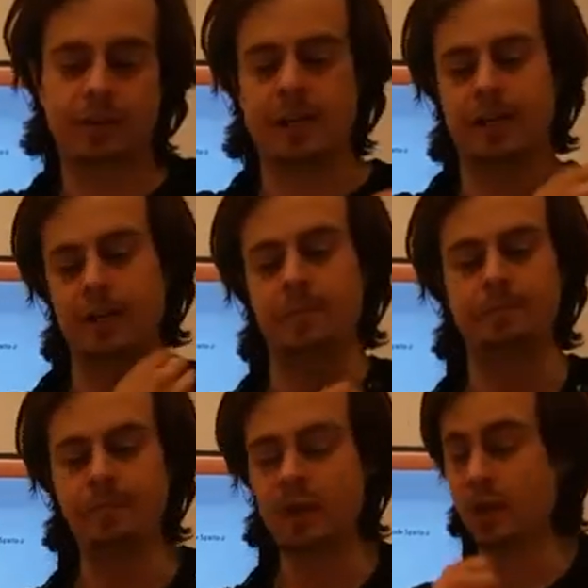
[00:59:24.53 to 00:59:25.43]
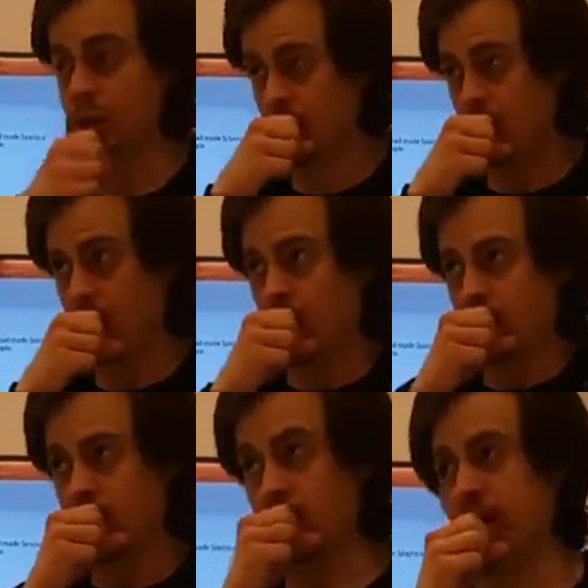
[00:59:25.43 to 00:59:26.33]
can
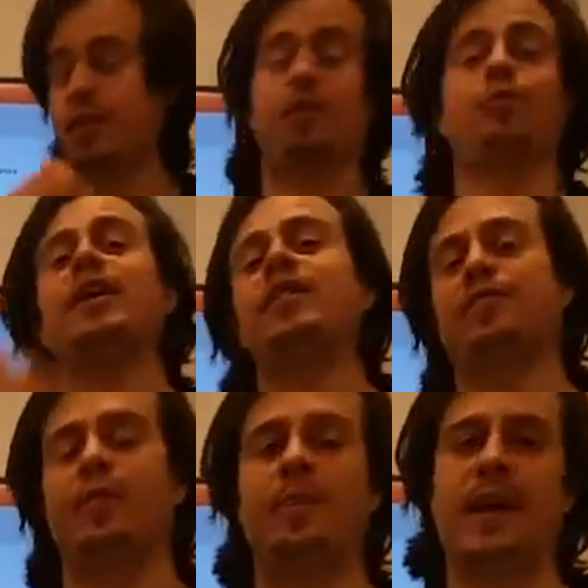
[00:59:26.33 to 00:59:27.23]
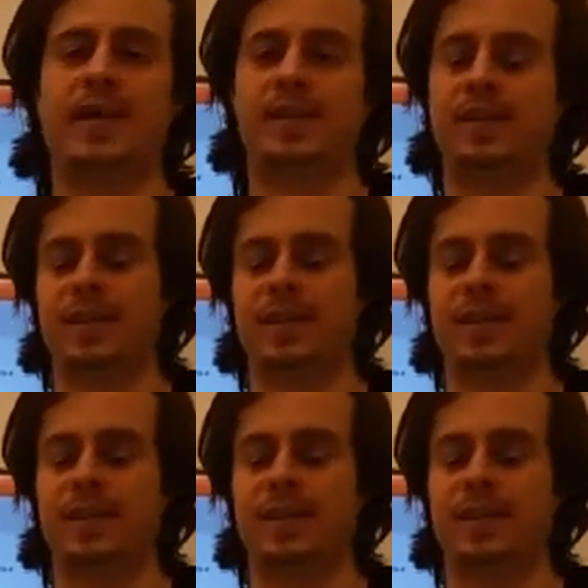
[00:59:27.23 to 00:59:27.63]
create for the banks.